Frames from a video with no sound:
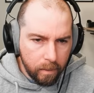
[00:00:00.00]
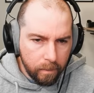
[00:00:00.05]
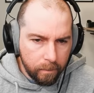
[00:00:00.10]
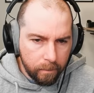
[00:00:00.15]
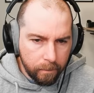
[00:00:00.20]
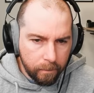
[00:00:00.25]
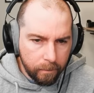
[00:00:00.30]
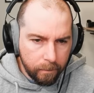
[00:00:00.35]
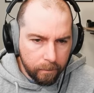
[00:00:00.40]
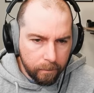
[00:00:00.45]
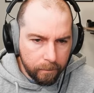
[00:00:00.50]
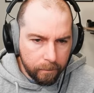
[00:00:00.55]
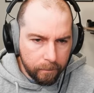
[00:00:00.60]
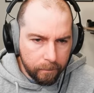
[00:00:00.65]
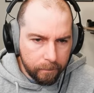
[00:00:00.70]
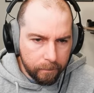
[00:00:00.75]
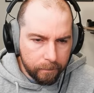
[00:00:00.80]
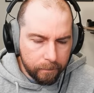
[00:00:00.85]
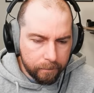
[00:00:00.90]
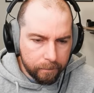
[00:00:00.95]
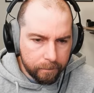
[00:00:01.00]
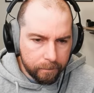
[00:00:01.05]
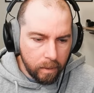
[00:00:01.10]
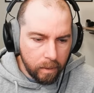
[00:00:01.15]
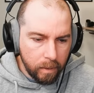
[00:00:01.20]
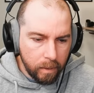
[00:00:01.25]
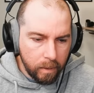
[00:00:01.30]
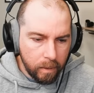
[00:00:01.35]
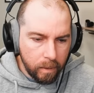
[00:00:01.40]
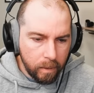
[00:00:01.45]

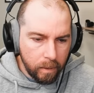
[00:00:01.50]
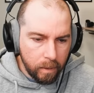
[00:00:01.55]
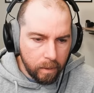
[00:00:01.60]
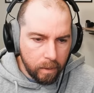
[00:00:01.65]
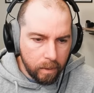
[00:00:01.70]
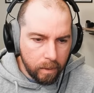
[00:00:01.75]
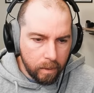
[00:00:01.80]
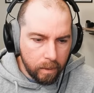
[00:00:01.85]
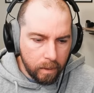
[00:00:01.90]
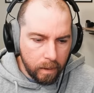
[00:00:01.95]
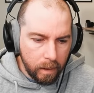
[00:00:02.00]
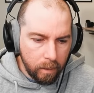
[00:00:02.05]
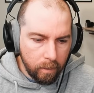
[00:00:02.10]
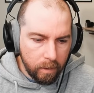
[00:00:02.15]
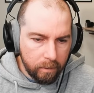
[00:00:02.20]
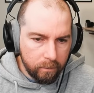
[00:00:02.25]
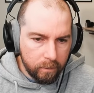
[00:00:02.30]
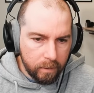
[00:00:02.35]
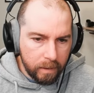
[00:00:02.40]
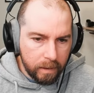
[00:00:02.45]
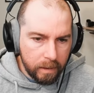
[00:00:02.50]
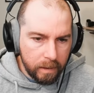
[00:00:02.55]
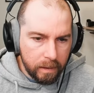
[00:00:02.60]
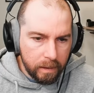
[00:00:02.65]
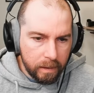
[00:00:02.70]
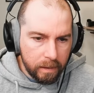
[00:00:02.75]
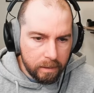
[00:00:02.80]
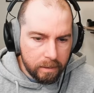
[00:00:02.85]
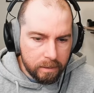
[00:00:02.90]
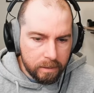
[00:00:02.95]
Okay, what if
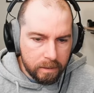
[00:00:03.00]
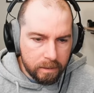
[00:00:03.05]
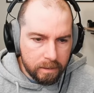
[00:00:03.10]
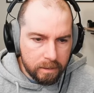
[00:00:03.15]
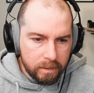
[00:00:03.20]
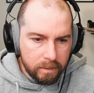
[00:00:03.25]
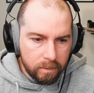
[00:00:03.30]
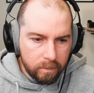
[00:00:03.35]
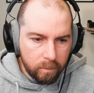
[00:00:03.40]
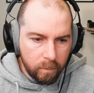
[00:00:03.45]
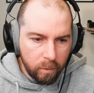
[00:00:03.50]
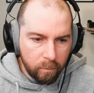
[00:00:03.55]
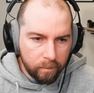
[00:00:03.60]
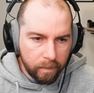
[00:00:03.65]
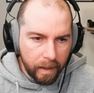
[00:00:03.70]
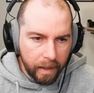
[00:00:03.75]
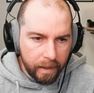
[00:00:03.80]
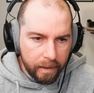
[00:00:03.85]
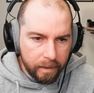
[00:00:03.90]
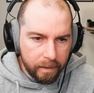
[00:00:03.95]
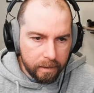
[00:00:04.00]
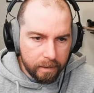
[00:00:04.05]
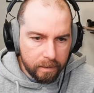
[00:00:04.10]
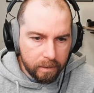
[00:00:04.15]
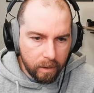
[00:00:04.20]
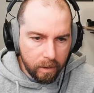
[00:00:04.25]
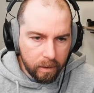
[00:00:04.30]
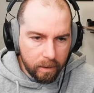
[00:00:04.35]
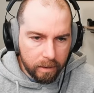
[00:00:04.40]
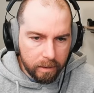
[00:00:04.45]
we just move back and
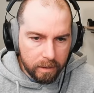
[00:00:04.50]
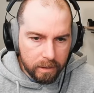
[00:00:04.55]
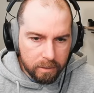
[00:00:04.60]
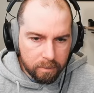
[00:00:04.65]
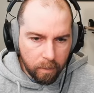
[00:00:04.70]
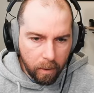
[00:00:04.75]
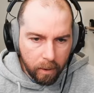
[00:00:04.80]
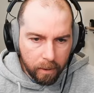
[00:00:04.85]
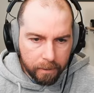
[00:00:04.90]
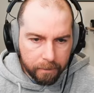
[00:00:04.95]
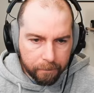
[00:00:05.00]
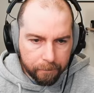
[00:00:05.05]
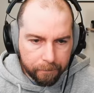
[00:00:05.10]
target this pawn?